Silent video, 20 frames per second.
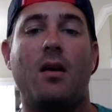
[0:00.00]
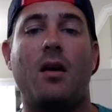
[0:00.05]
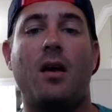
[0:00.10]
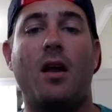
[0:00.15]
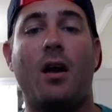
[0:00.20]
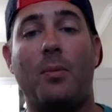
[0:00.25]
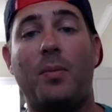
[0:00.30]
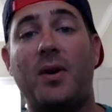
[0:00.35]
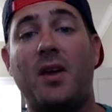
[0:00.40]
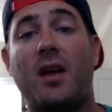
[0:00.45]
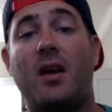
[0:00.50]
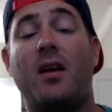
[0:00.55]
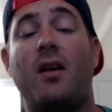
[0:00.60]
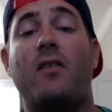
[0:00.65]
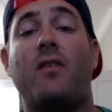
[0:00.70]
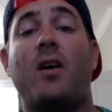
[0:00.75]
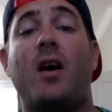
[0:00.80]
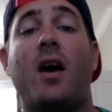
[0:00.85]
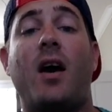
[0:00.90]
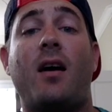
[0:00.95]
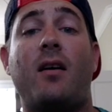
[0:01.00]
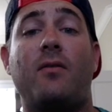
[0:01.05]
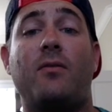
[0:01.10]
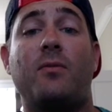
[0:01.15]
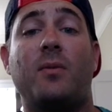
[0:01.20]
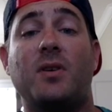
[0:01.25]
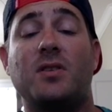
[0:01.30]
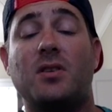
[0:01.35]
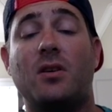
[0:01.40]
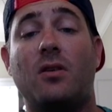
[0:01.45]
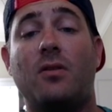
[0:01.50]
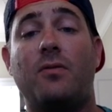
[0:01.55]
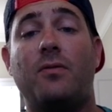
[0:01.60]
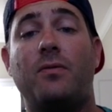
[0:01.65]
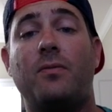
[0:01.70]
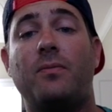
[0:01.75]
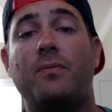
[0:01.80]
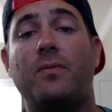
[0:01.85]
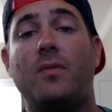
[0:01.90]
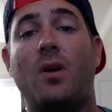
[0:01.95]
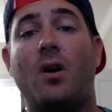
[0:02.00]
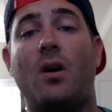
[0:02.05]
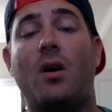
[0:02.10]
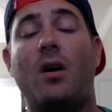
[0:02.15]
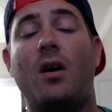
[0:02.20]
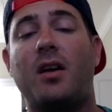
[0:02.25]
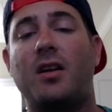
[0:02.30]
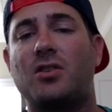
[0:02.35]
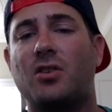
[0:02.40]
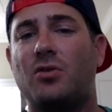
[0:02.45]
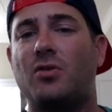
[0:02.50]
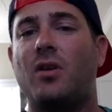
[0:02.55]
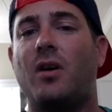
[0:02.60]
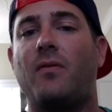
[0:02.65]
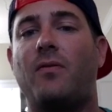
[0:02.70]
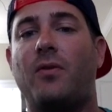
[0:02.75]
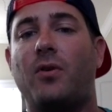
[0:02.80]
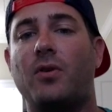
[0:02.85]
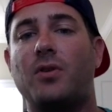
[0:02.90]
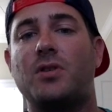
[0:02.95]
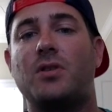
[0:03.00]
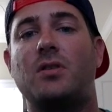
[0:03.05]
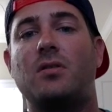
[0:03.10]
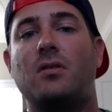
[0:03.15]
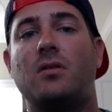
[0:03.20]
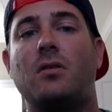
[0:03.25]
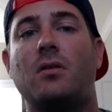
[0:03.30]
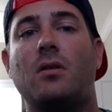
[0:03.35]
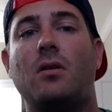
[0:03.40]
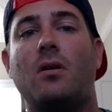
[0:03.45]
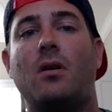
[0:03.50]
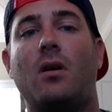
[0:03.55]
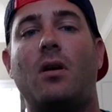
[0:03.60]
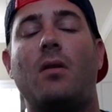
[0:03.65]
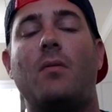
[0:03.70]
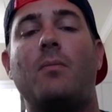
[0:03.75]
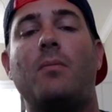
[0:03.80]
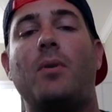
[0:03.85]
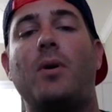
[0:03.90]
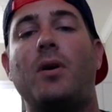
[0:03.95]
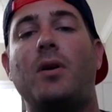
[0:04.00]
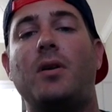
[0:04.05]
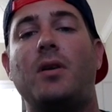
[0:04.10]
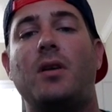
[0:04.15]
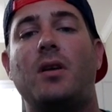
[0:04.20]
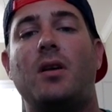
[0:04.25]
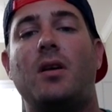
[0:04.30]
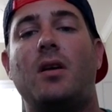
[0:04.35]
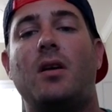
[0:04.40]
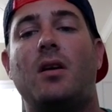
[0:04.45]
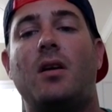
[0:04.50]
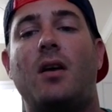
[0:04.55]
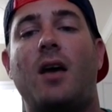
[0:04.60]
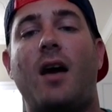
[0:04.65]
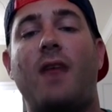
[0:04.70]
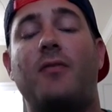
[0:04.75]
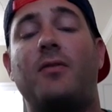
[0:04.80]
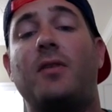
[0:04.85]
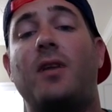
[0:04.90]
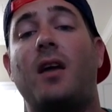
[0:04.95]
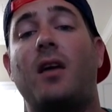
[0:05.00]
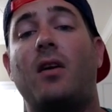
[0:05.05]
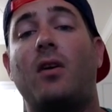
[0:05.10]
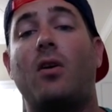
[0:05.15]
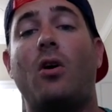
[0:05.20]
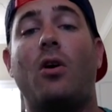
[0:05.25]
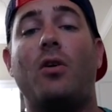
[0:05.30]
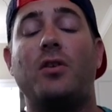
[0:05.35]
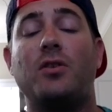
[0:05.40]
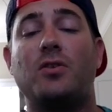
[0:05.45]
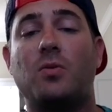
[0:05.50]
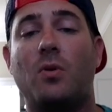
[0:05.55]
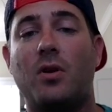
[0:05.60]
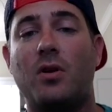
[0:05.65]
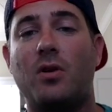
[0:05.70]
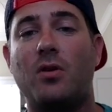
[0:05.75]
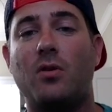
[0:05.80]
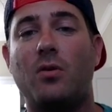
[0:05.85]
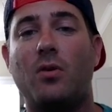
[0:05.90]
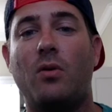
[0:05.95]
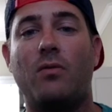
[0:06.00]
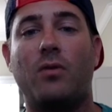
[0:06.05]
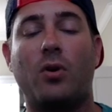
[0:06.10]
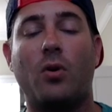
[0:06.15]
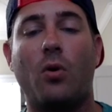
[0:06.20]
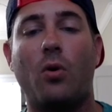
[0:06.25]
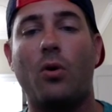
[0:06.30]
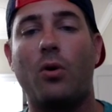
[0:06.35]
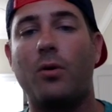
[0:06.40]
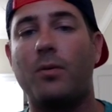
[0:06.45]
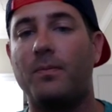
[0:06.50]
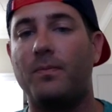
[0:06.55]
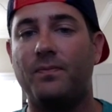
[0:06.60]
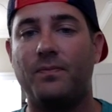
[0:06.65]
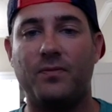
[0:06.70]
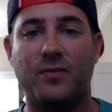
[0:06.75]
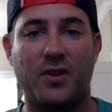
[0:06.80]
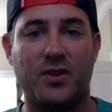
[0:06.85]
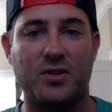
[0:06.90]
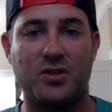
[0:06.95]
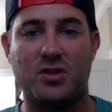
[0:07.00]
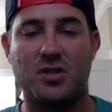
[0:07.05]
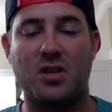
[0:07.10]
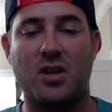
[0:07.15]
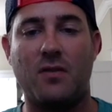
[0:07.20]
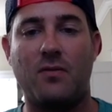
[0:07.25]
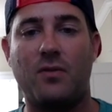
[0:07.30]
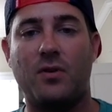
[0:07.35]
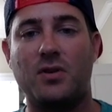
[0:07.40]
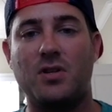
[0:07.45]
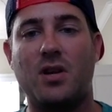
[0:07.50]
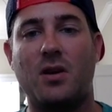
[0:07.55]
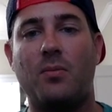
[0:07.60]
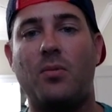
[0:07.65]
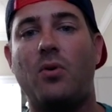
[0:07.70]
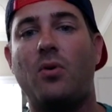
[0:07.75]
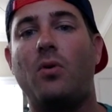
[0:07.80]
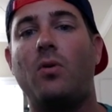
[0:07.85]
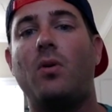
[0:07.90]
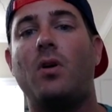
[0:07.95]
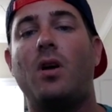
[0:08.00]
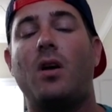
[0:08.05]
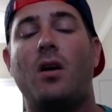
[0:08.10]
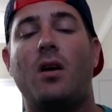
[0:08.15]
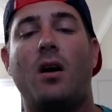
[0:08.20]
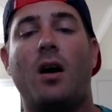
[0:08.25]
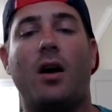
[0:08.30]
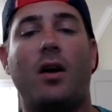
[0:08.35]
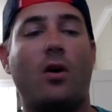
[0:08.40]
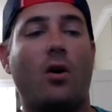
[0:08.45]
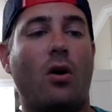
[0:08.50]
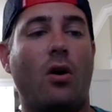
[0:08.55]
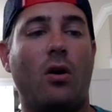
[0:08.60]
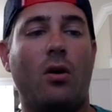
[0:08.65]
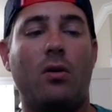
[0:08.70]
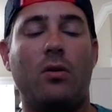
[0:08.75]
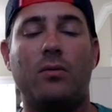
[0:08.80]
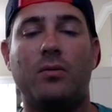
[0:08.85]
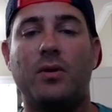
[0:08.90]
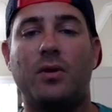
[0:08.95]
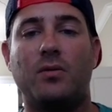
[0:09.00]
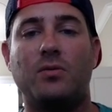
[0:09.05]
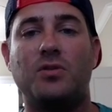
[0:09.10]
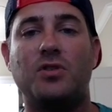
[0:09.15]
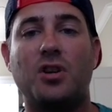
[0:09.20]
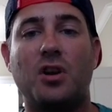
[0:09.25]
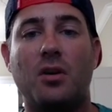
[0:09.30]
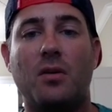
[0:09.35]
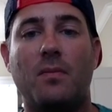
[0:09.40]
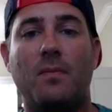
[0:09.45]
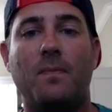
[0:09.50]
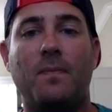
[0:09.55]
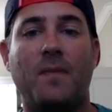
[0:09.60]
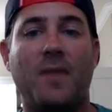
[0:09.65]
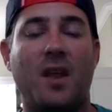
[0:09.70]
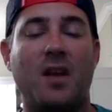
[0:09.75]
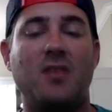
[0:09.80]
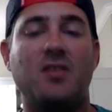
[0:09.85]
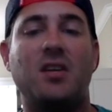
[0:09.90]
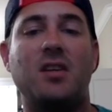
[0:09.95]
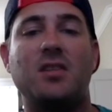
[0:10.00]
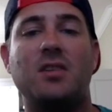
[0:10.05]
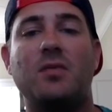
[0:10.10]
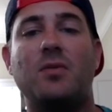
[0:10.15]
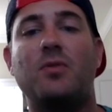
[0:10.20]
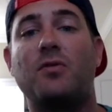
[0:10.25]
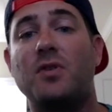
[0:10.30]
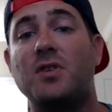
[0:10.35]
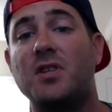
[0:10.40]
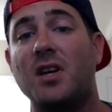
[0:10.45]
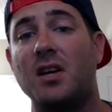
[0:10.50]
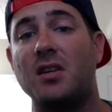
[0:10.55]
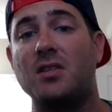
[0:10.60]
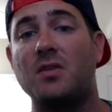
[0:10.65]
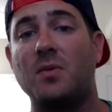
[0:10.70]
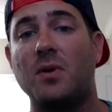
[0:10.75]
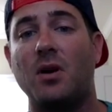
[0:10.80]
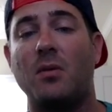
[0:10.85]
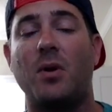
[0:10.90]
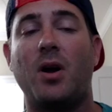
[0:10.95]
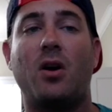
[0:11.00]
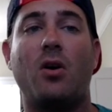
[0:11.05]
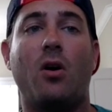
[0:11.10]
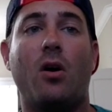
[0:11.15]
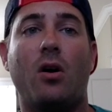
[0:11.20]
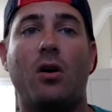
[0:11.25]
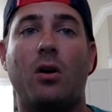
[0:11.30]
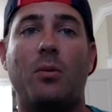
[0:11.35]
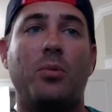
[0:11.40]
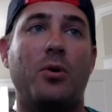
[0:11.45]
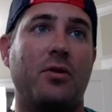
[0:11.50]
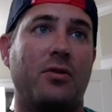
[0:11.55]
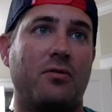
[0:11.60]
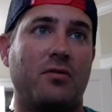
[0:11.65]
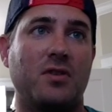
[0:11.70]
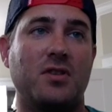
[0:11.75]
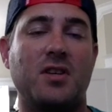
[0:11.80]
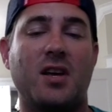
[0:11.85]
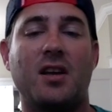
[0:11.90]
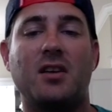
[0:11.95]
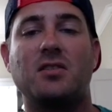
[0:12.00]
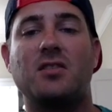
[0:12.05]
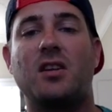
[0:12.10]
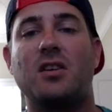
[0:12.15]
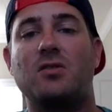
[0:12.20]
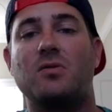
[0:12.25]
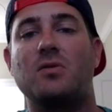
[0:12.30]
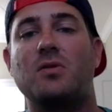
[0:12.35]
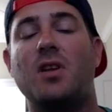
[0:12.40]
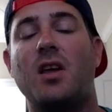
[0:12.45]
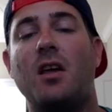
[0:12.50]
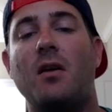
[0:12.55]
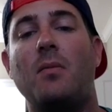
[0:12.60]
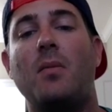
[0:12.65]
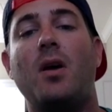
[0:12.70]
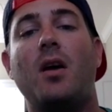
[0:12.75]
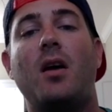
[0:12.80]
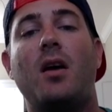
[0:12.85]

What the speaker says: and I'll pick it out of a hat for myself. I guess I'll do that first, but after that, I'll call each one of you and record. Let's just say, for example, I call Jim, and it takes him 3 seconds to pick up my call, and I'll put 3 seconds next to his name.